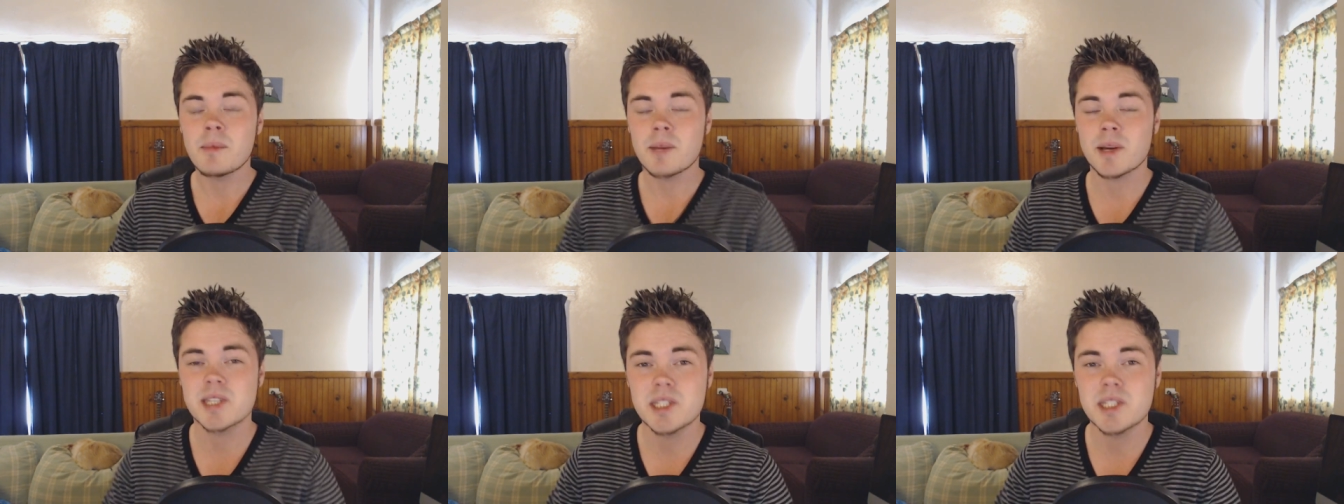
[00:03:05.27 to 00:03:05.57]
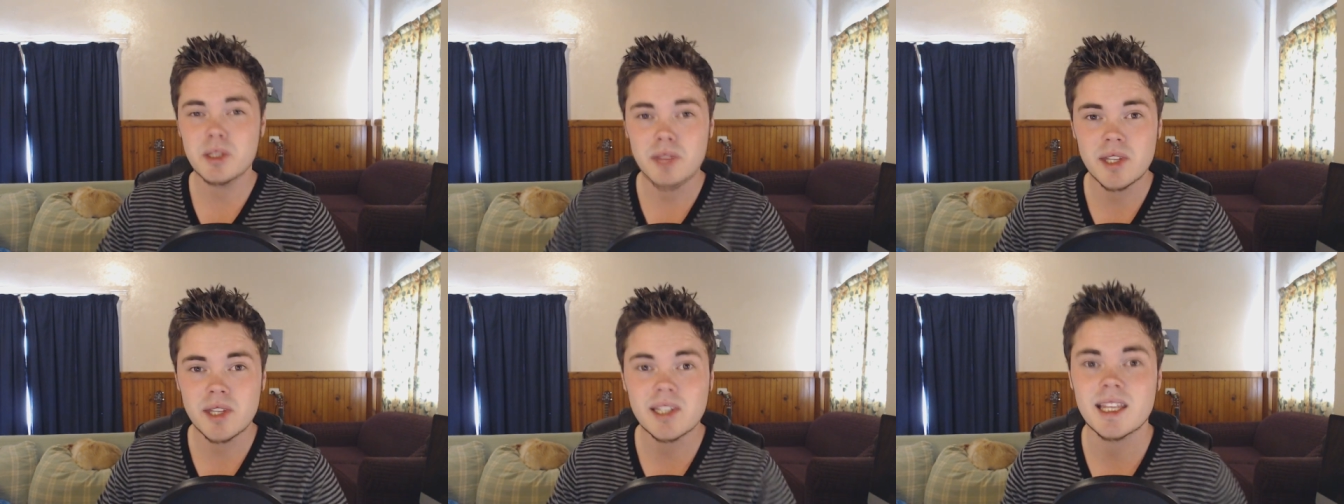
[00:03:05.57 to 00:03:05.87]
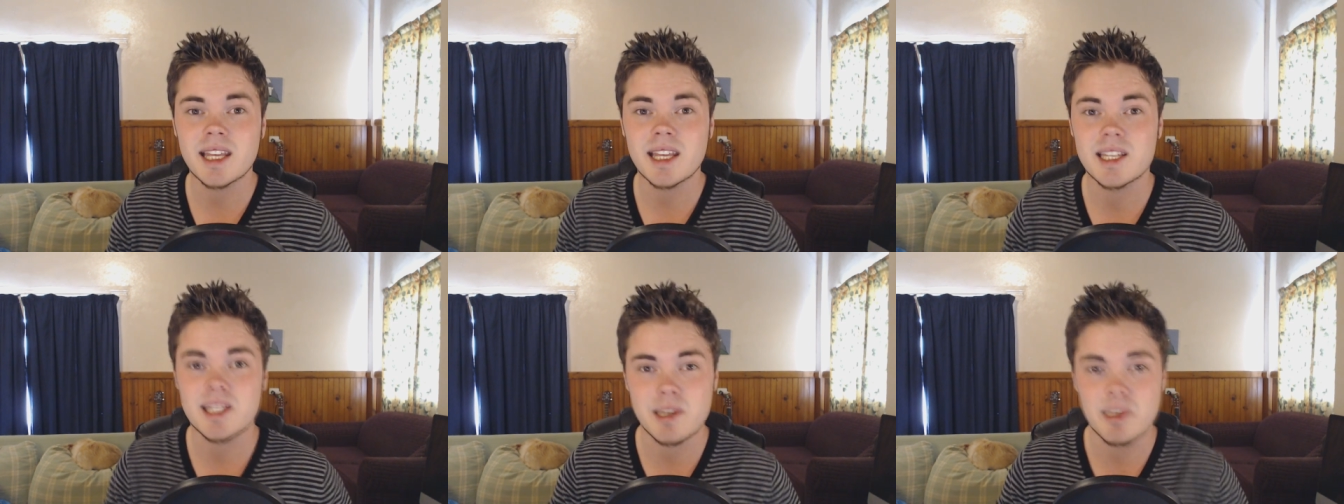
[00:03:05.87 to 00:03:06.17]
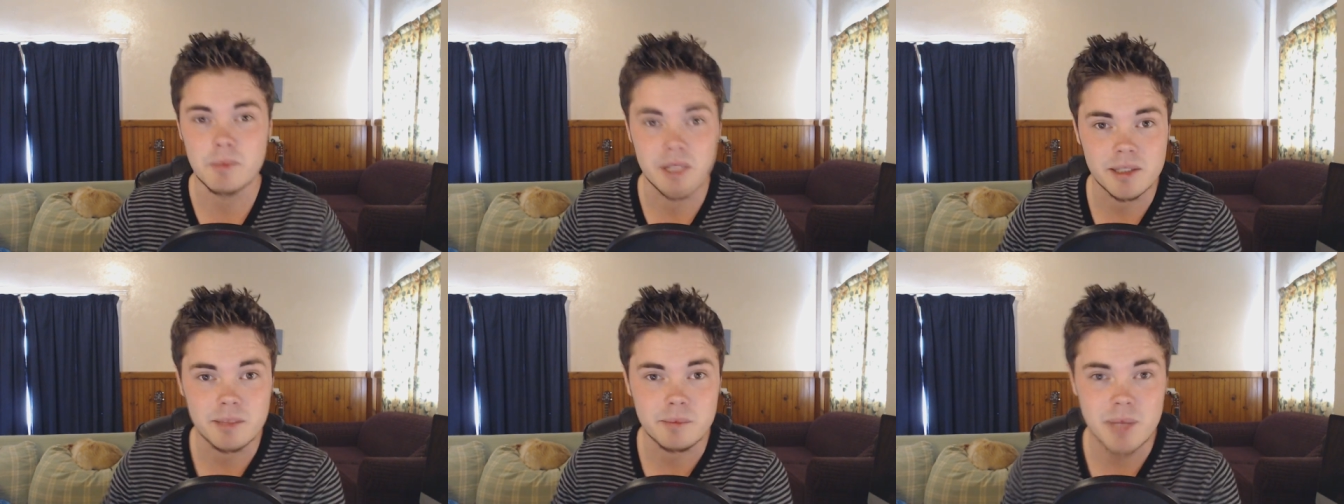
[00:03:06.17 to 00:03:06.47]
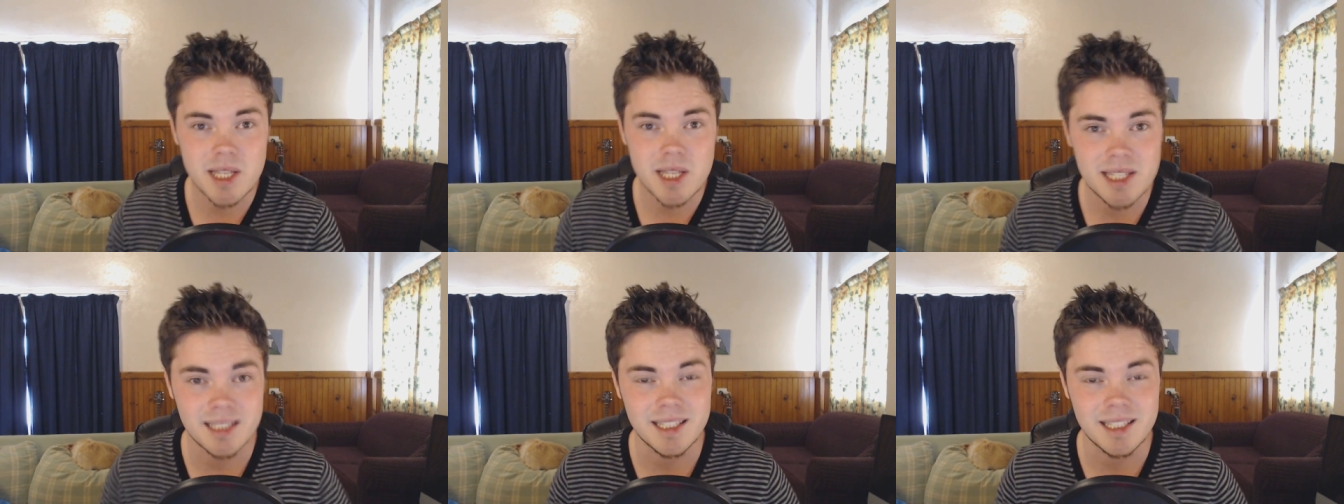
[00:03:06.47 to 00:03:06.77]
But I still think they're some of the
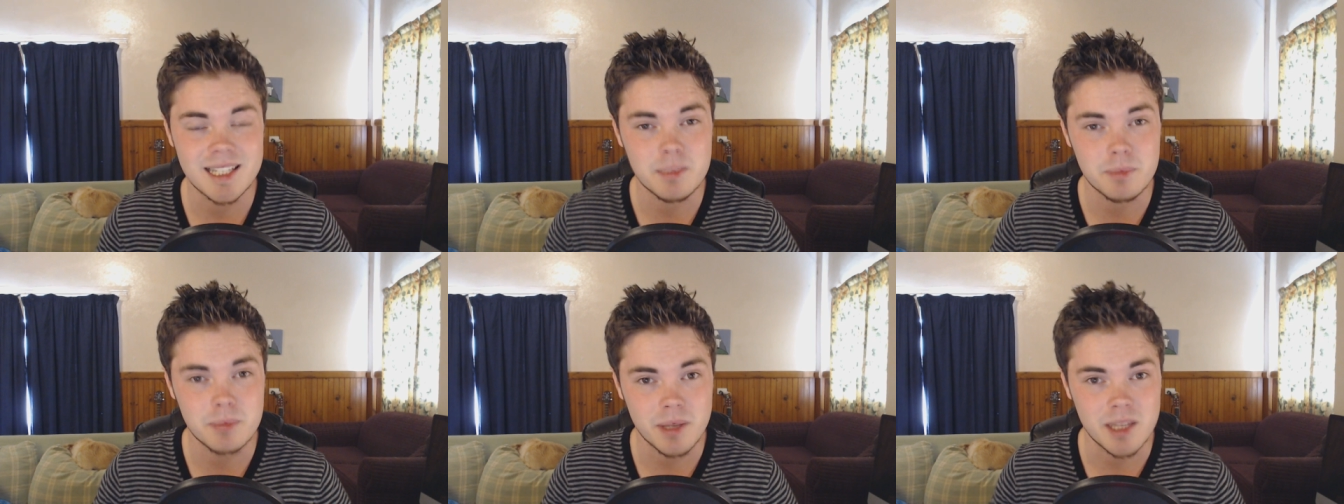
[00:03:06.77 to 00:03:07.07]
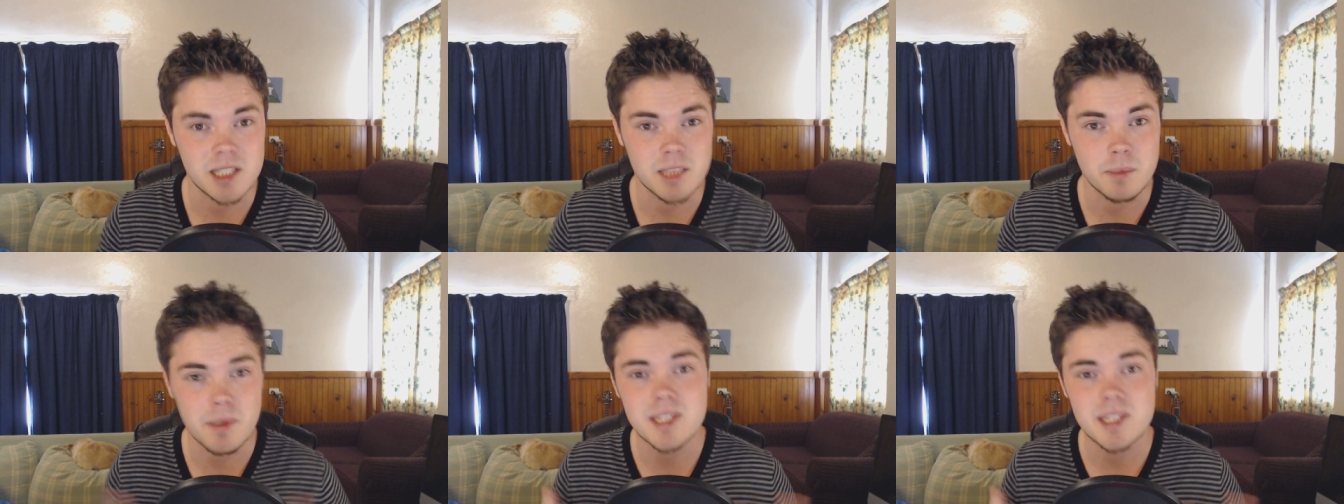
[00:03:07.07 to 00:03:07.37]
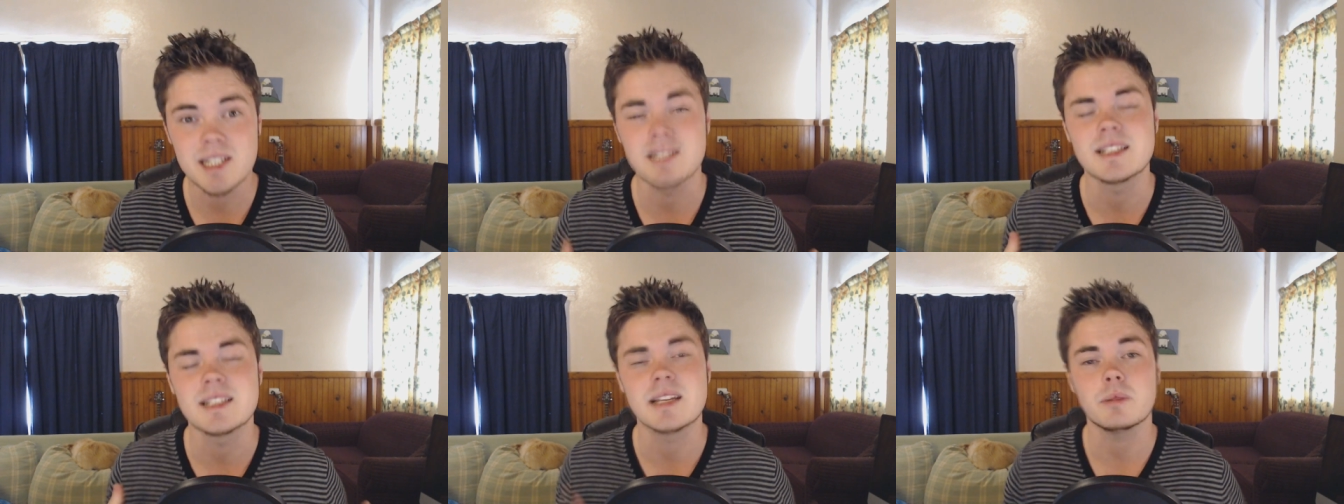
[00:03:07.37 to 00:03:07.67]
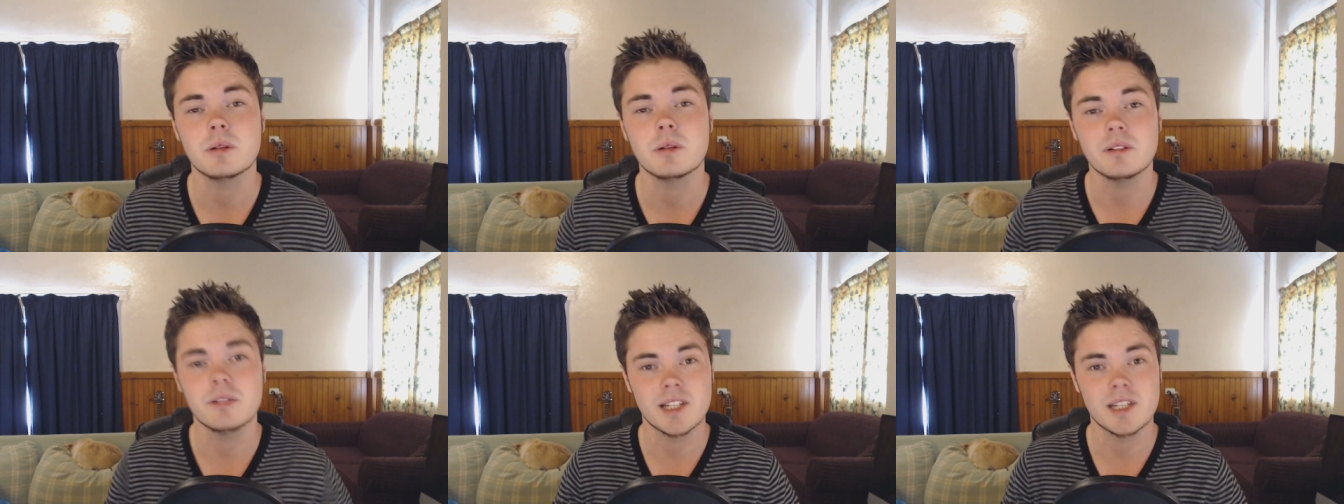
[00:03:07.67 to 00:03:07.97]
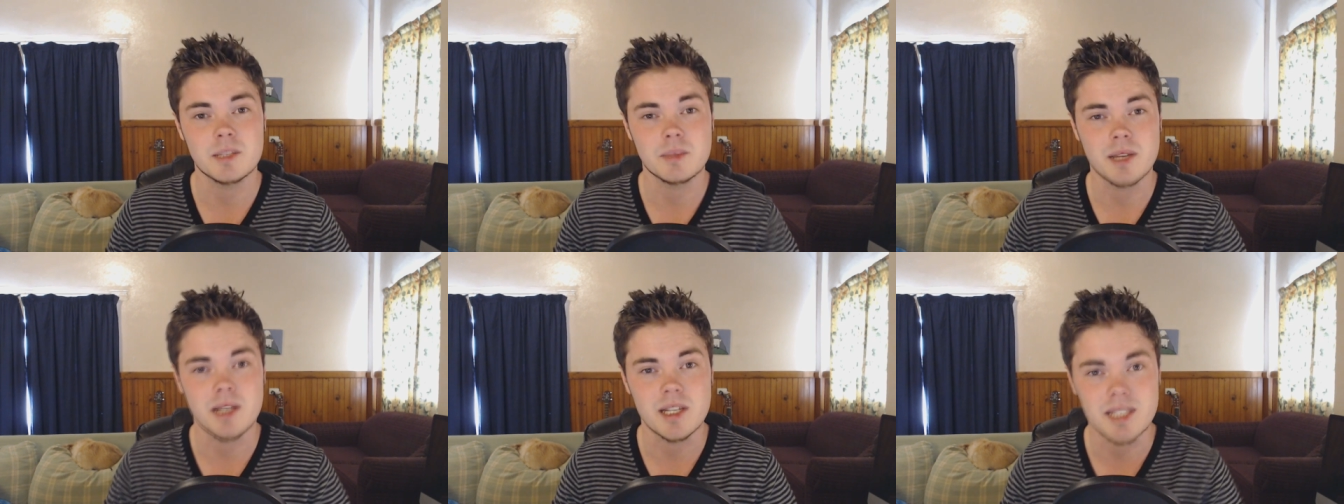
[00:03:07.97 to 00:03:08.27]
best Let's Plays, the best example of
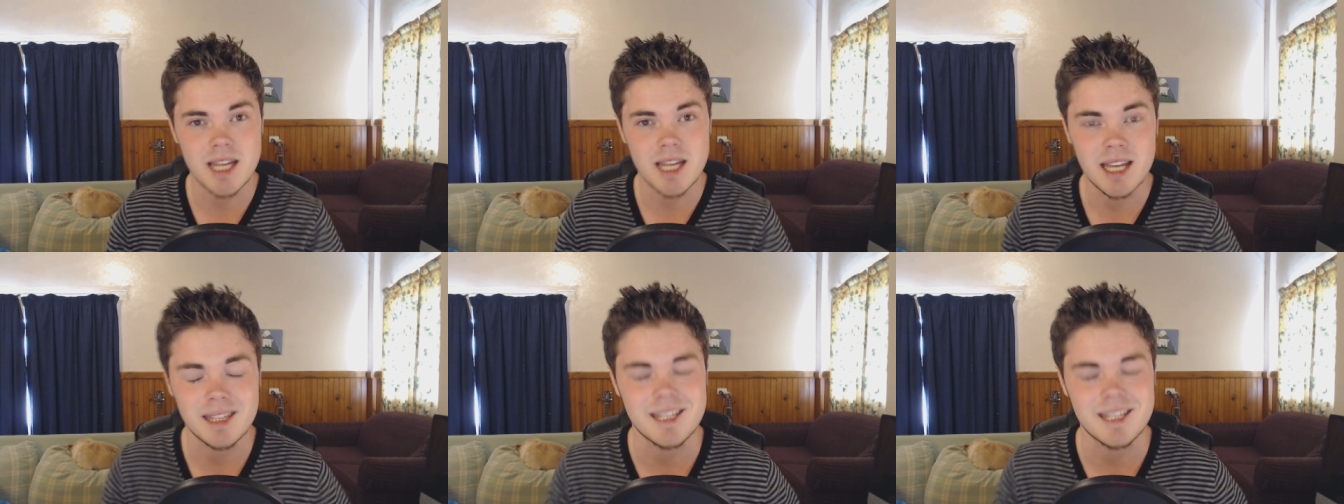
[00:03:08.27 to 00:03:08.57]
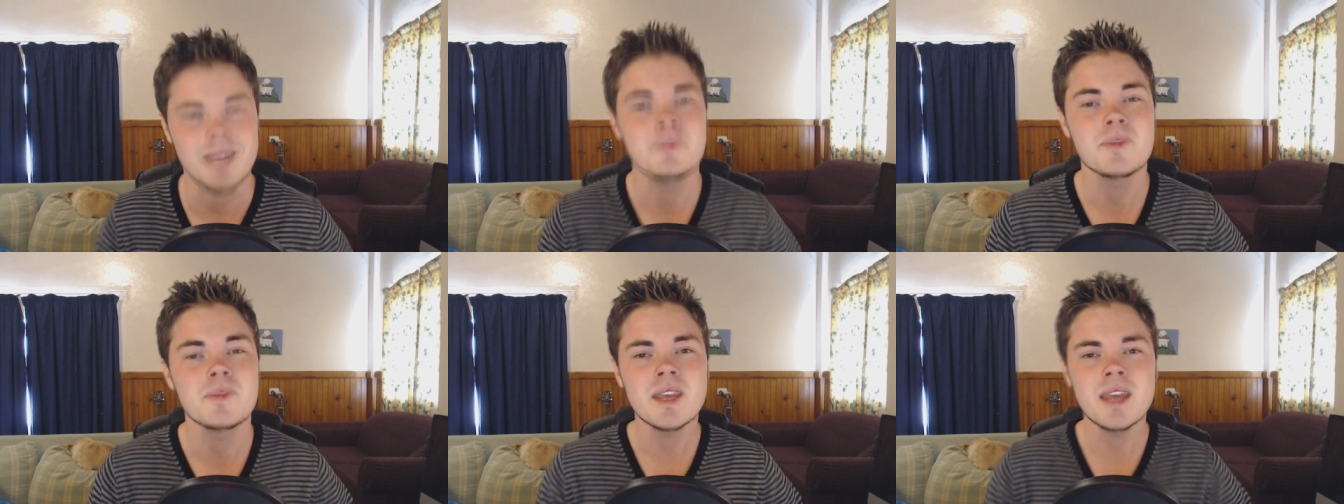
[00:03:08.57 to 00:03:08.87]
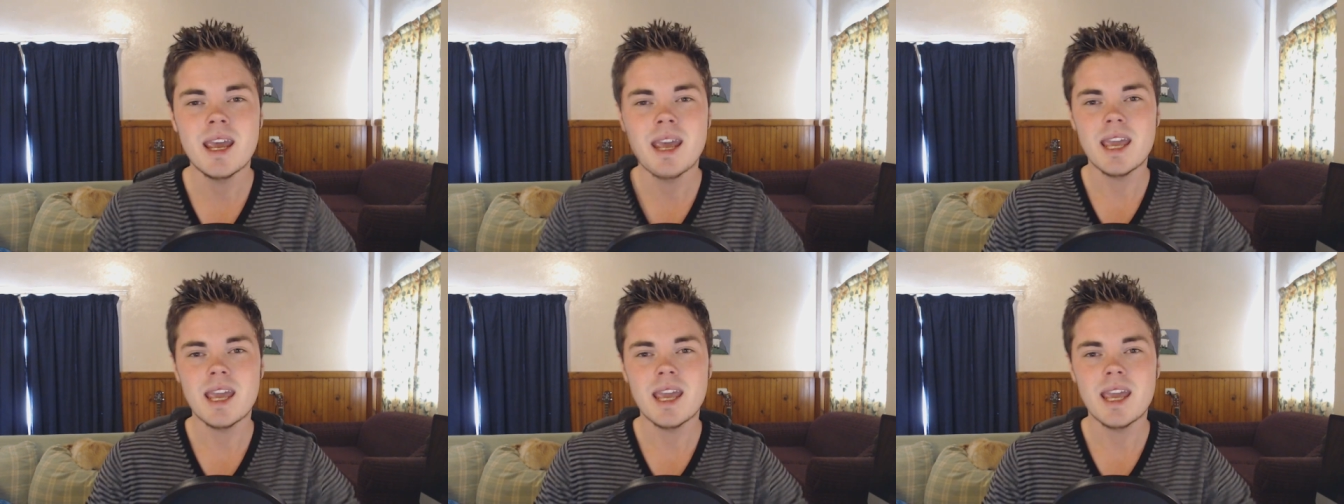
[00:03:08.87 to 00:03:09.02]
Let's Plays out there.